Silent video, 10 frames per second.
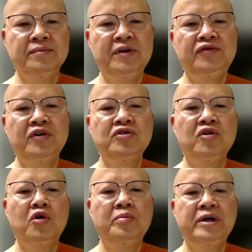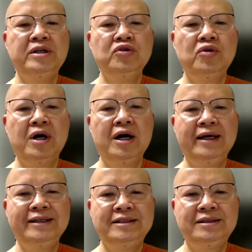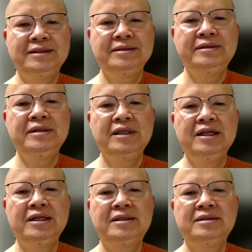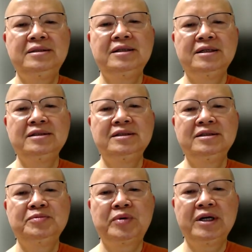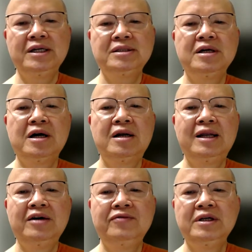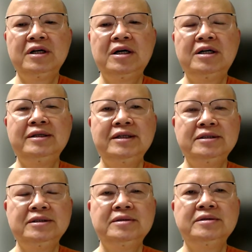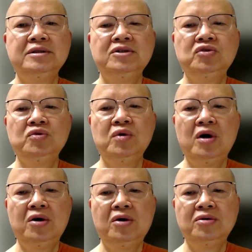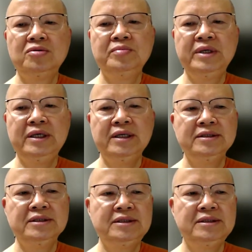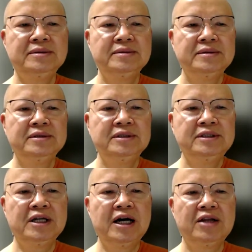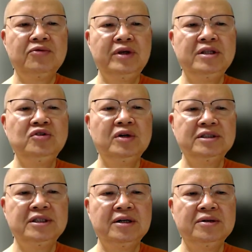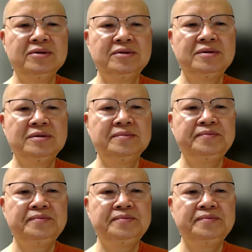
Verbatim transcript: Before you open your eyes, let us express our loving kindness to all beings. Start with yourselves.